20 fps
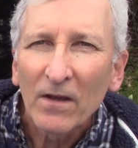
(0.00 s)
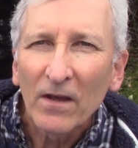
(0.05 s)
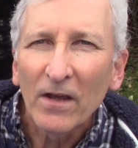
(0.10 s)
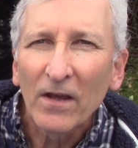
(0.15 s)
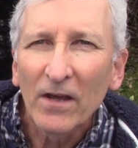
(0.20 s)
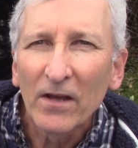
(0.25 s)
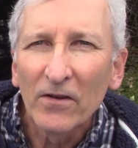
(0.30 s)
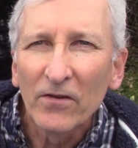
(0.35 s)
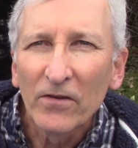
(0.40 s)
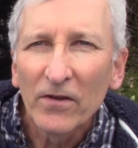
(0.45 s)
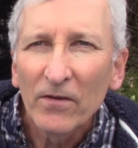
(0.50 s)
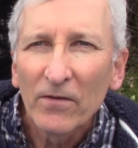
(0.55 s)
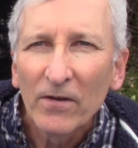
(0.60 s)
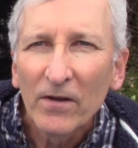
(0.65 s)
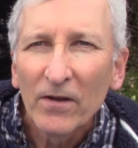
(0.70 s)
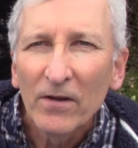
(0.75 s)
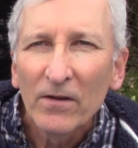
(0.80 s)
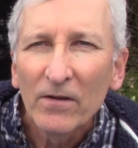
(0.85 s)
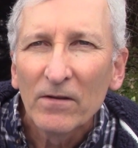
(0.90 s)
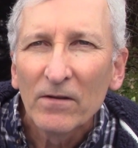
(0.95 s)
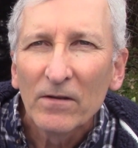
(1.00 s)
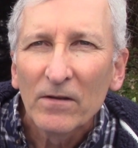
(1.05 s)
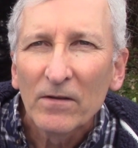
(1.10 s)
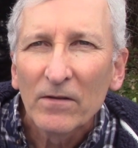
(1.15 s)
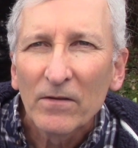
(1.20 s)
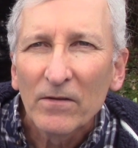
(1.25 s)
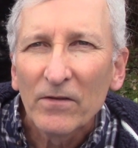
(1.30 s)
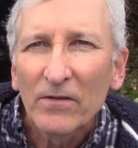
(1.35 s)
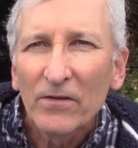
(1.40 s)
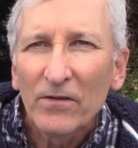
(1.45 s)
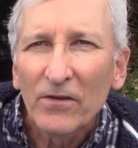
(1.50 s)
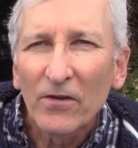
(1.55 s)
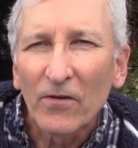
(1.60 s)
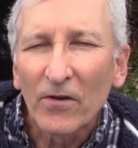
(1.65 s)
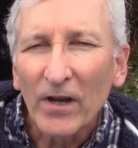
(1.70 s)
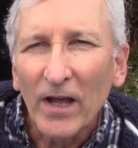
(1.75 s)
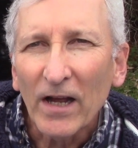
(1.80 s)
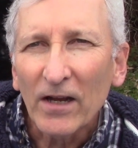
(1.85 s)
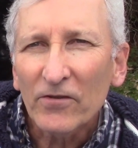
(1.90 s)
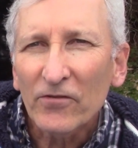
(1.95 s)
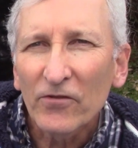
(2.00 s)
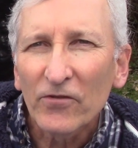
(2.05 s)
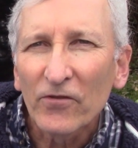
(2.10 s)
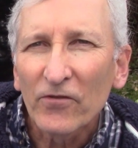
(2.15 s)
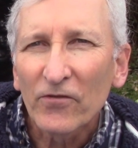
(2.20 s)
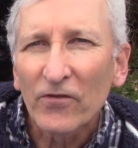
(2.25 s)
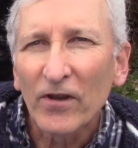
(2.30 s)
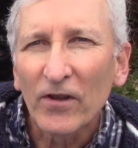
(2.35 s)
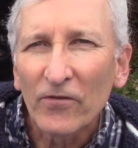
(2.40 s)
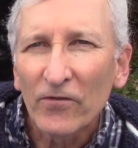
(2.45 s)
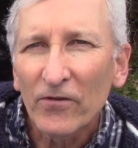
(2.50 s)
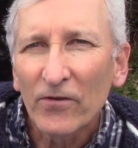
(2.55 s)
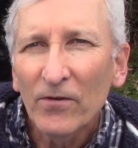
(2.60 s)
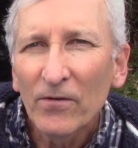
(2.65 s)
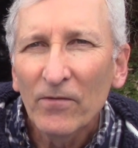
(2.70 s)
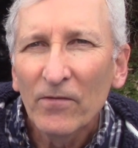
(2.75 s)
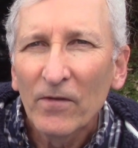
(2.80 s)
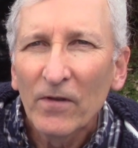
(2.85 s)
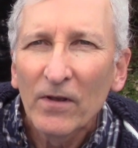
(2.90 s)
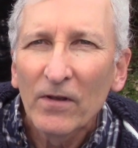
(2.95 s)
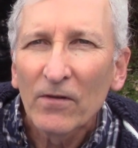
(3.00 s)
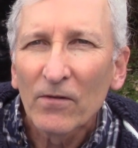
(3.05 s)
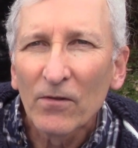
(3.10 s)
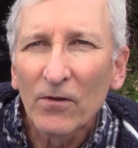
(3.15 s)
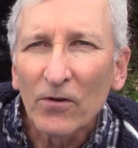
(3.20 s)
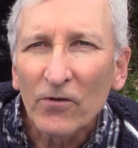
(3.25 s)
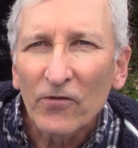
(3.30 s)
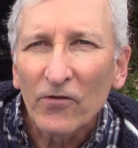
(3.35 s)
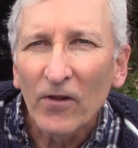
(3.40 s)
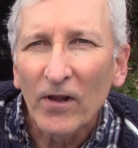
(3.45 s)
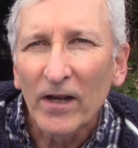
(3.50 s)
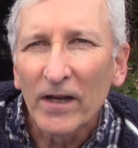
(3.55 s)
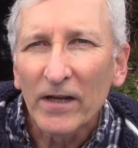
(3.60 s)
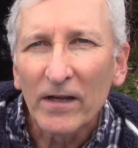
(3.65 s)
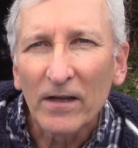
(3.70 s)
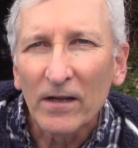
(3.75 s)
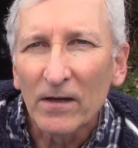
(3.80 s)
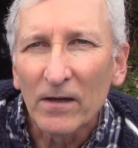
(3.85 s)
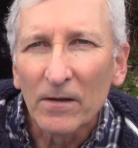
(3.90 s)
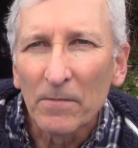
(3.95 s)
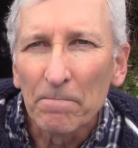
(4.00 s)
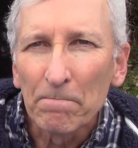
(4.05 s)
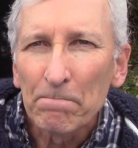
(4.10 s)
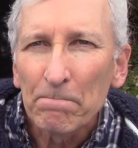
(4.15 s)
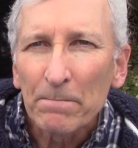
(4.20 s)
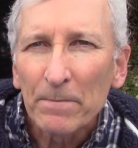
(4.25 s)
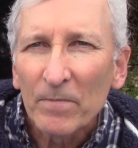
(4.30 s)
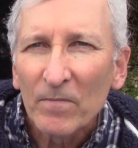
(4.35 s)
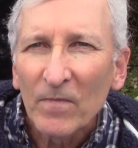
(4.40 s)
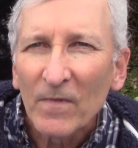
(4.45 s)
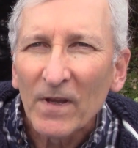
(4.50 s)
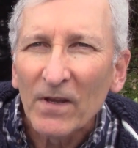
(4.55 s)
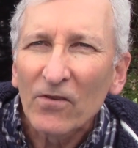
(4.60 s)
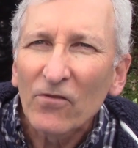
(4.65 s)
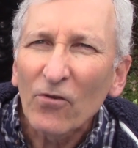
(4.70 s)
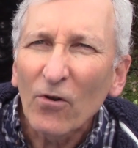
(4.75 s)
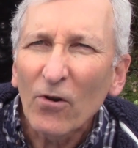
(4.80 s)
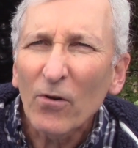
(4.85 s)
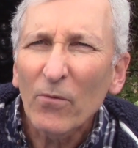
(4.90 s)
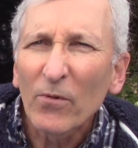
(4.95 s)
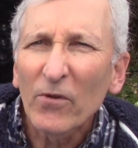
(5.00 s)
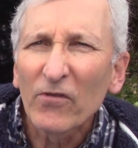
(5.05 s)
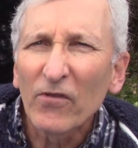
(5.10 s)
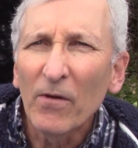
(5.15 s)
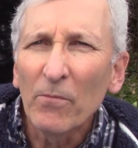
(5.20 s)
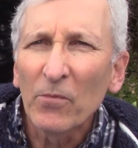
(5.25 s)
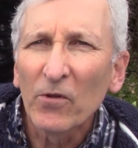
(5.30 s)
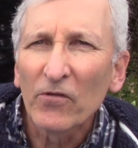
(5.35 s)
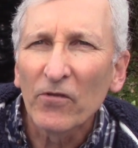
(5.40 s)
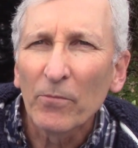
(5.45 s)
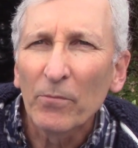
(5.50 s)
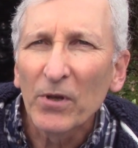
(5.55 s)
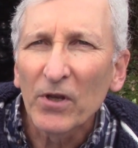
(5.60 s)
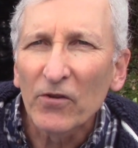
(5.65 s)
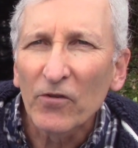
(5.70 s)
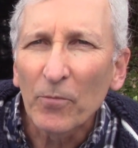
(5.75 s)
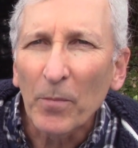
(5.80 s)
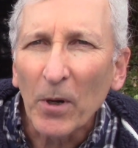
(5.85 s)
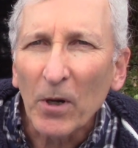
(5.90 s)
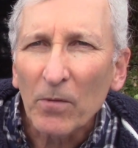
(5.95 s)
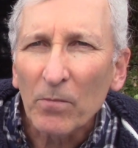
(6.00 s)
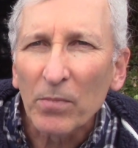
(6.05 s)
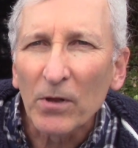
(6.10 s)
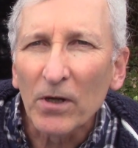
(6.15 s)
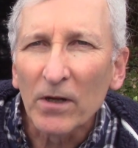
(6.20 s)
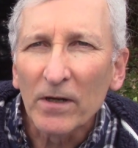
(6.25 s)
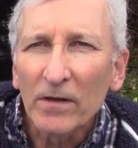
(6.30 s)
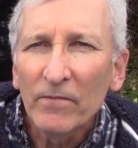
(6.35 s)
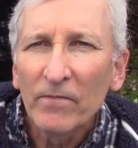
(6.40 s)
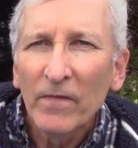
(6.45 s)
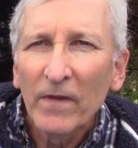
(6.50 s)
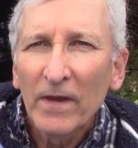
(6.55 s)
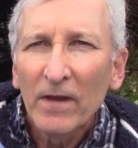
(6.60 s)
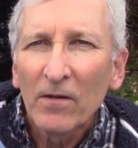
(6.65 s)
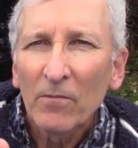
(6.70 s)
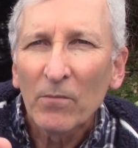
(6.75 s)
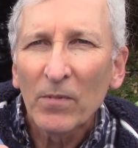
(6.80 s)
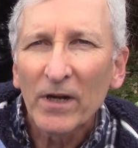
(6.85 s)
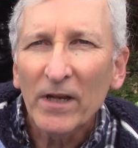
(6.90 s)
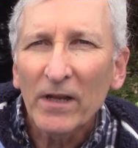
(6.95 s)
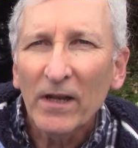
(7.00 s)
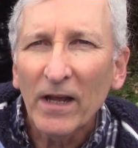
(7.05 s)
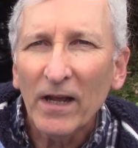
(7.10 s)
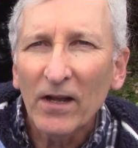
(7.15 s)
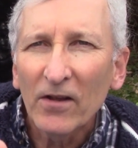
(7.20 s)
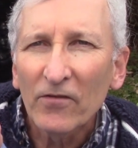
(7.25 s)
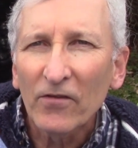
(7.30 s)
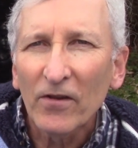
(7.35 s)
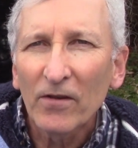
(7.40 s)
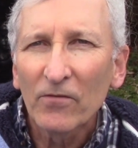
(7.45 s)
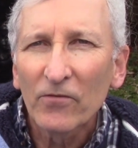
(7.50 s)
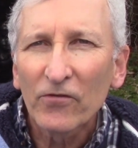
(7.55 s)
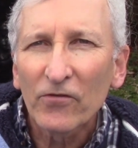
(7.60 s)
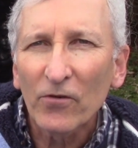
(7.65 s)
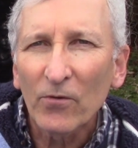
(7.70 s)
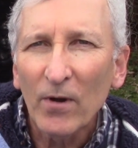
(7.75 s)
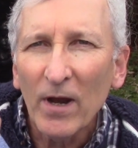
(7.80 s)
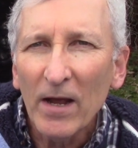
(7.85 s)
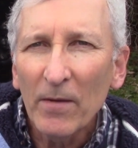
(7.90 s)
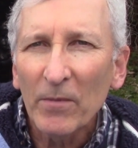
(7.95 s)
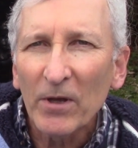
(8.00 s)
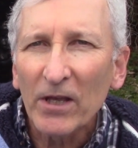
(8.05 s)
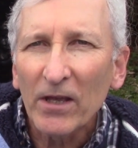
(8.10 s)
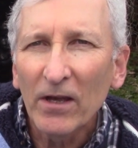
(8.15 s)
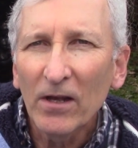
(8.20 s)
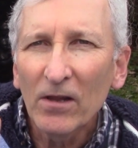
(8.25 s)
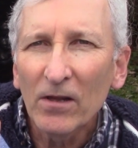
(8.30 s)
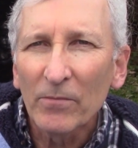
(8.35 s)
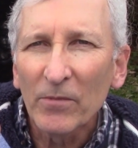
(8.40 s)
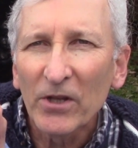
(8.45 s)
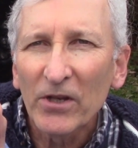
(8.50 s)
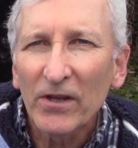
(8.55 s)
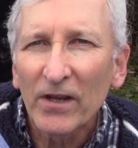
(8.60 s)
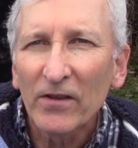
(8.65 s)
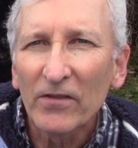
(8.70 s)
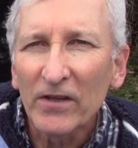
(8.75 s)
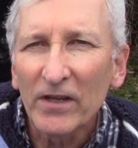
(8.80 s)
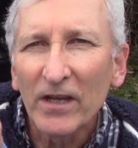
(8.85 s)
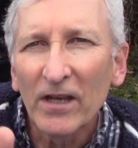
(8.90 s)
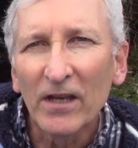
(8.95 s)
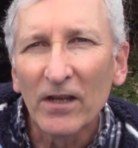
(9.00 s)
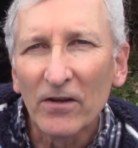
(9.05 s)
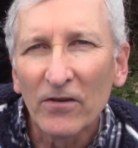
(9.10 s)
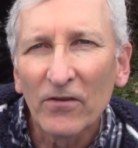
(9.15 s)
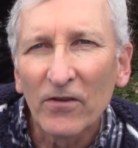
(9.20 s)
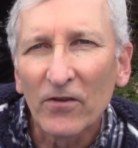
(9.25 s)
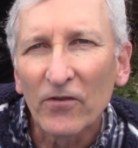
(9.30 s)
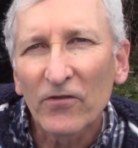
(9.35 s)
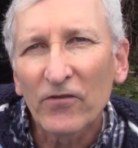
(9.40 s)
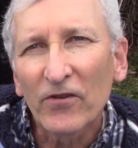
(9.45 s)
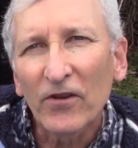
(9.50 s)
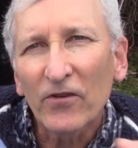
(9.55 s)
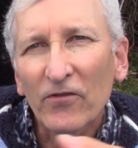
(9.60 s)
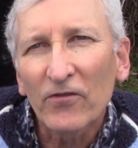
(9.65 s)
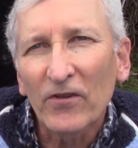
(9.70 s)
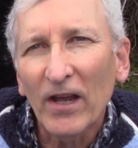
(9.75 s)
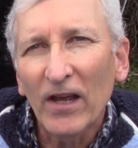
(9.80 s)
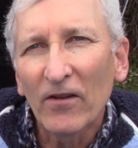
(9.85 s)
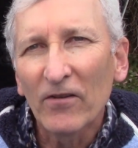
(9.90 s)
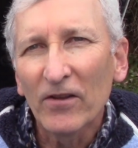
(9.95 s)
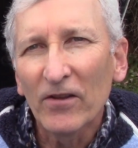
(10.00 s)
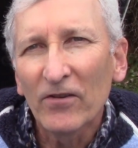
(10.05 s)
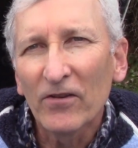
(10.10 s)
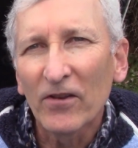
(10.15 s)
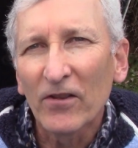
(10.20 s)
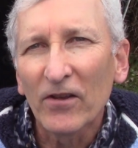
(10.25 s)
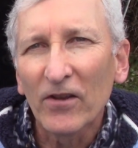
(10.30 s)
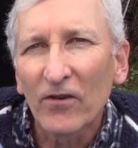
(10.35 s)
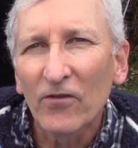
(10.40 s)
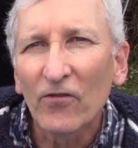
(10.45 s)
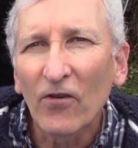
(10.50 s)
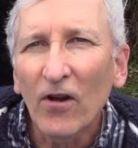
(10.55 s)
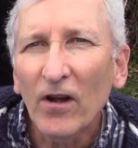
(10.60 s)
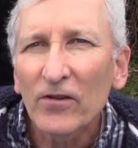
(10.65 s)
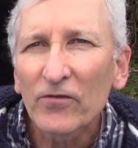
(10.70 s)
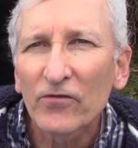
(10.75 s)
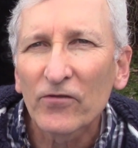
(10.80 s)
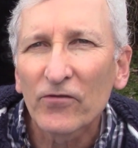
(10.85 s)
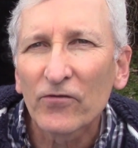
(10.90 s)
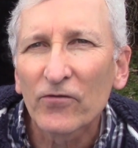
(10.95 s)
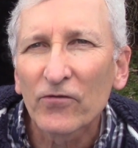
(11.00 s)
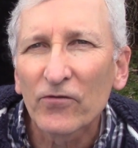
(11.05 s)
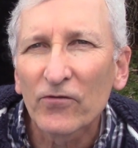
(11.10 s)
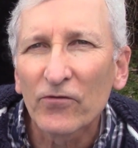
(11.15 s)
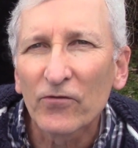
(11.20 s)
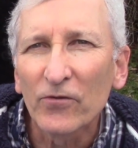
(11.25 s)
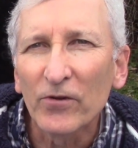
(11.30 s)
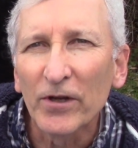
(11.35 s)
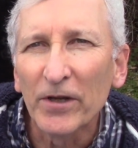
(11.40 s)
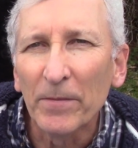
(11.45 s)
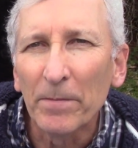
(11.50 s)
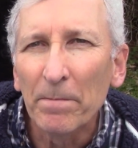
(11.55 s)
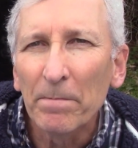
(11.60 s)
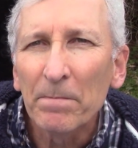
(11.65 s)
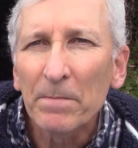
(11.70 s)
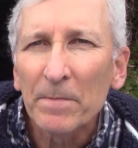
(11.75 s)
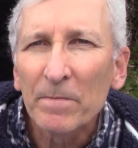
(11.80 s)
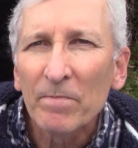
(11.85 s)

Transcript: And, you know, an oxygen sensor looks like, um, it sort of resembles a big spark plug, but it has a ceramic element on the end that sticks down into the exhaust stream.